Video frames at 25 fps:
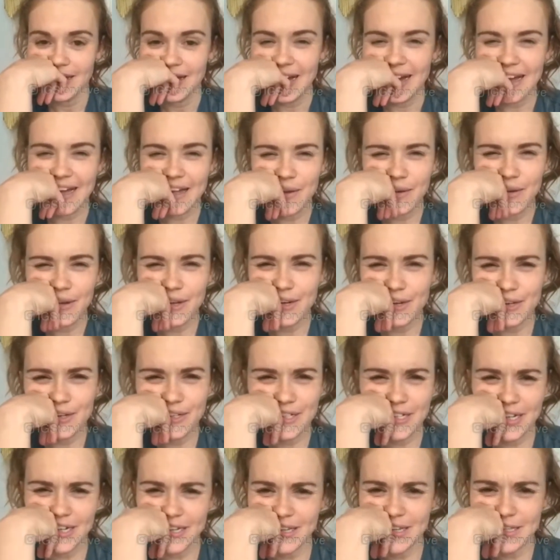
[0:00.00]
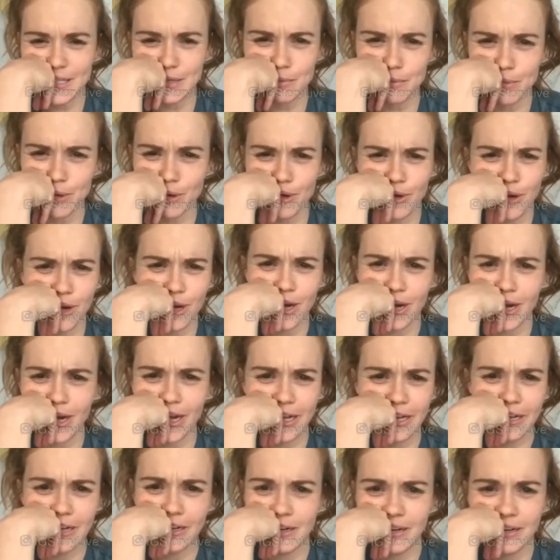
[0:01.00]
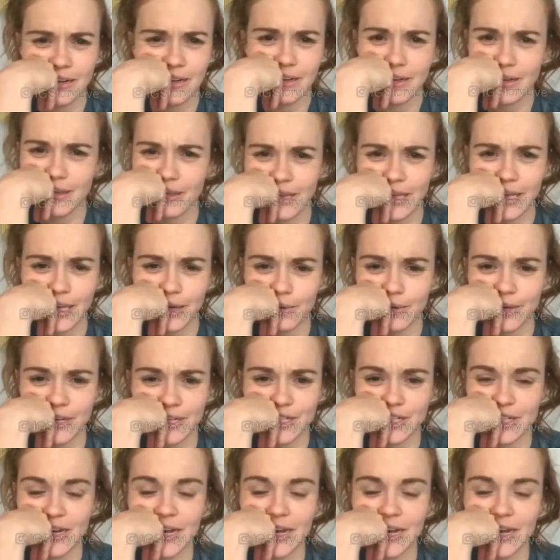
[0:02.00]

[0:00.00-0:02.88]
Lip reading: I don't understand this emoticon language.